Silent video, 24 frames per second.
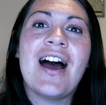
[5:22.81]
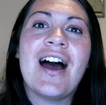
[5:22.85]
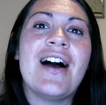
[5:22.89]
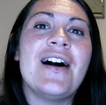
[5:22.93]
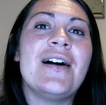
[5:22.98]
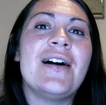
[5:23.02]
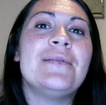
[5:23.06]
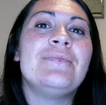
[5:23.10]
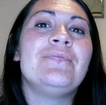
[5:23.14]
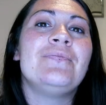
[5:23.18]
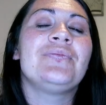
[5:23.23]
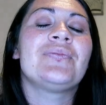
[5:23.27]

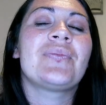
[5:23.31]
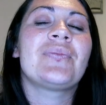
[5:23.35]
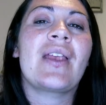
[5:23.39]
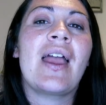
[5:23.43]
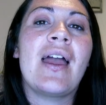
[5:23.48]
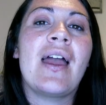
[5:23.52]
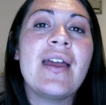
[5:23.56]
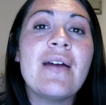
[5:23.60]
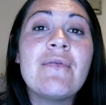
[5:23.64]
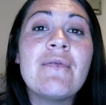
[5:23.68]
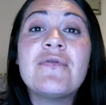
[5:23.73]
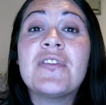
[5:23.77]
Um,
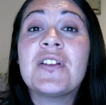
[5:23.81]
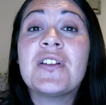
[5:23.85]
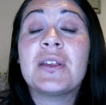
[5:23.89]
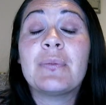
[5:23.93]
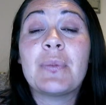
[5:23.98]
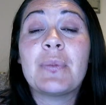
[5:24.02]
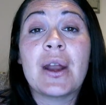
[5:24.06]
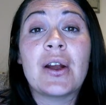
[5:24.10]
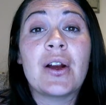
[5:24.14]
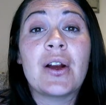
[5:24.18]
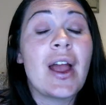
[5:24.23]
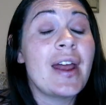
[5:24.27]
I am
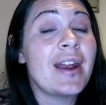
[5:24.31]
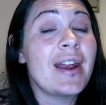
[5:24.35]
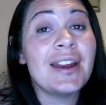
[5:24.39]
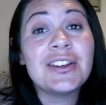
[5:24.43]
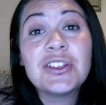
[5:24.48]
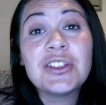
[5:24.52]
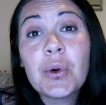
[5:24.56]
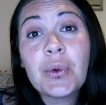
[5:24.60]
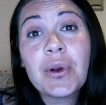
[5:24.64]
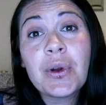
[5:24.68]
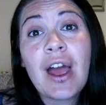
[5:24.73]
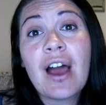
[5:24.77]
feeling better and I
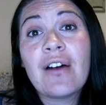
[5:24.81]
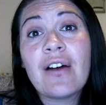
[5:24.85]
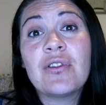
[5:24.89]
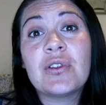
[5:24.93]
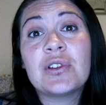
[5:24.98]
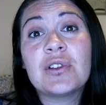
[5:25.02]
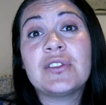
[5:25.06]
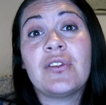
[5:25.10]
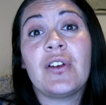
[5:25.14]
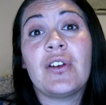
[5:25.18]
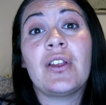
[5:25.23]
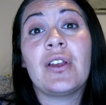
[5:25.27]
don't have
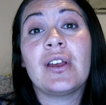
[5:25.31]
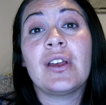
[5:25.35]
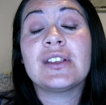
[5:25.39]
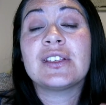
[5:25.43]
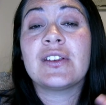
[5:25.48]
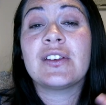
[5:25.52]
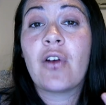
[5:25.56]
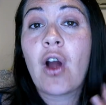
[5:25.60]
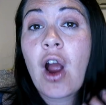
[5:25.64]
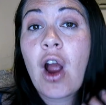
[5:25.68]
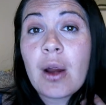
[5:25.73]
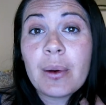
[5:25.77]
those
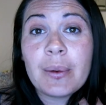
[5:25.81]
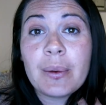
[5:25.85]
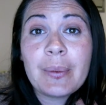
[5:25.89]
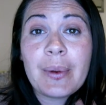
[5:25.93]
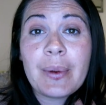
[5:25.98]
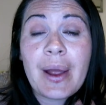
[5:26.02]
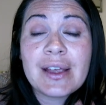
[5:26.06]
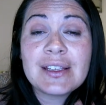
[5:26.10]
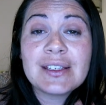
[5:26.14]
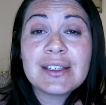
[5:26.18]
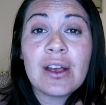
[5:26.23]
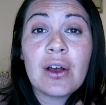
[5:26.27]
feelings of harming
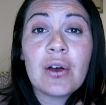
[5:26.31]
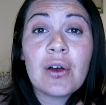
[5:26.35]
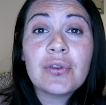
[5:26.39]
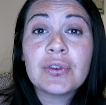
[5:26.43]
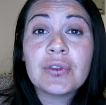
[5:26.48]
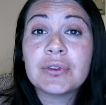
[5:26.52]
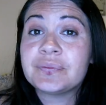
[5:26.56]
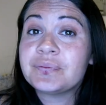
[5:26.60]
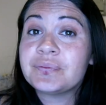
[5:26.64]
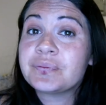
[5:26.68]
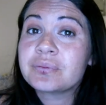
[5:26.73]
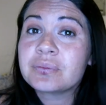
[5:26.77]
myself
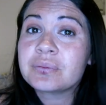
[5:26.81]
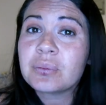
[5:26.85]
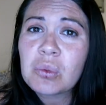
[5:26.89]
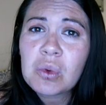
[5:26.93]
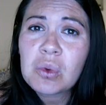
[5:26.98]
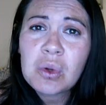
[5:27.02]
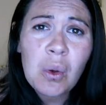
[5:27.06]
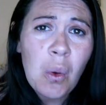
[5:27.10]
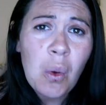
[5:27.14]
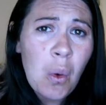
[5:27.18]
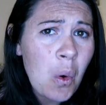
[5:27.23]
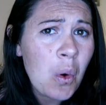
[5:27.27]

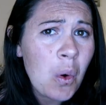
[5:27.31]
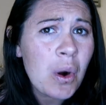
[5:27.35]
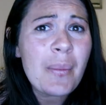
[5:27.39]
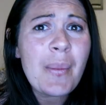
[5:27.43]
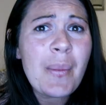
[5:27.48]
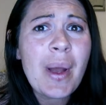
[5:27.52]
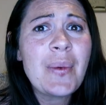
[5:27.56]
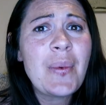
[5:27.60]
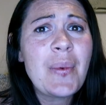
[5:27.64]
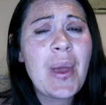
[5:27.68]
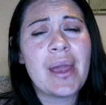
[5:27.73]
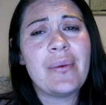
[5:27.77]
or
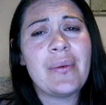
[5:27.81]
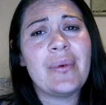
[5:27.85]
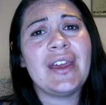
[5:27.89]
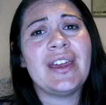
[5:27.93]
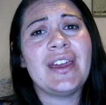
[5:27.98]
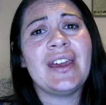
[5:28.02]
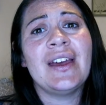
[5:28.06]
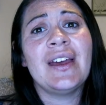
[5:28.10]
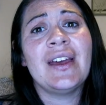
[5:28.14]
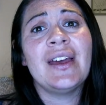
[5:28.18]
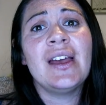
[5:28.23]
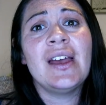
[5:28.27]
my
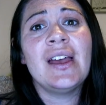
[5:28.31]
baby.